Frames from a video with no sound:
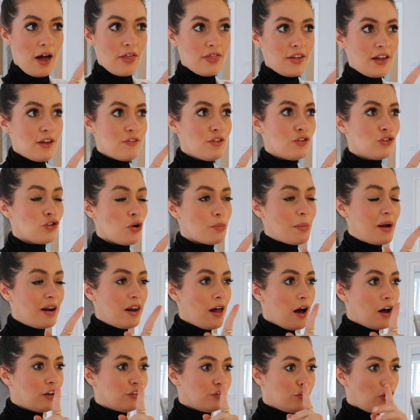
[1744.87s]
I think if you saw my
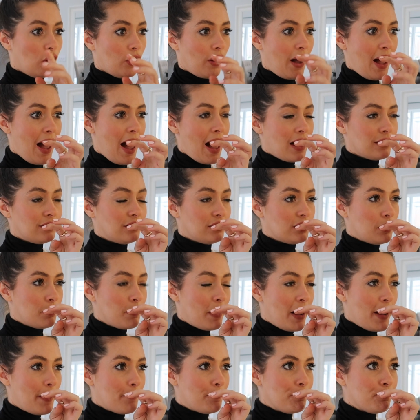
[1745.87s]
last vlog, I had
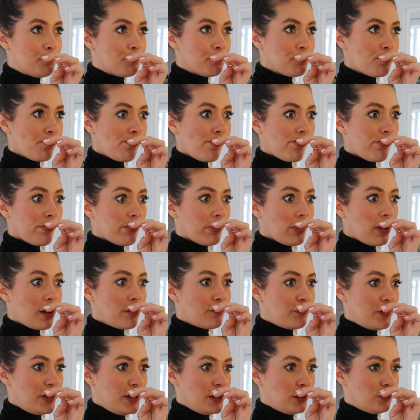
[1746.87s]
some um,
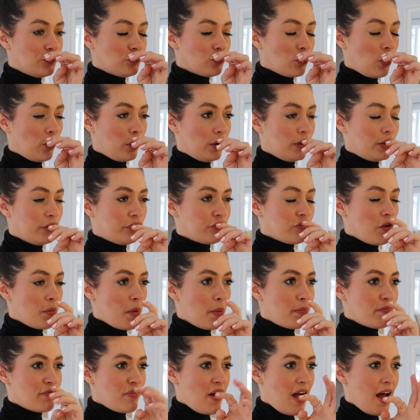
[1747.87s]
vegan chocolates
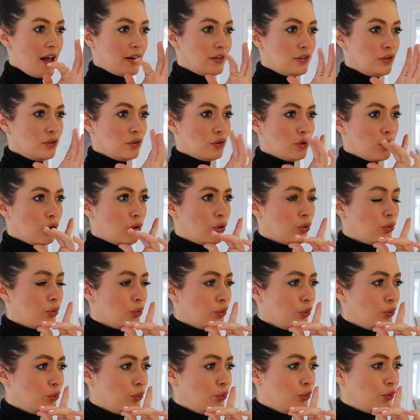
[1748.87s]
from a brand
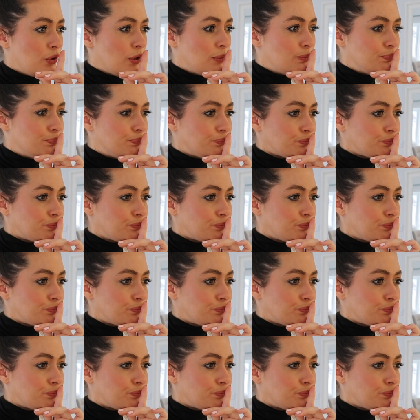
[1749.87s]
called,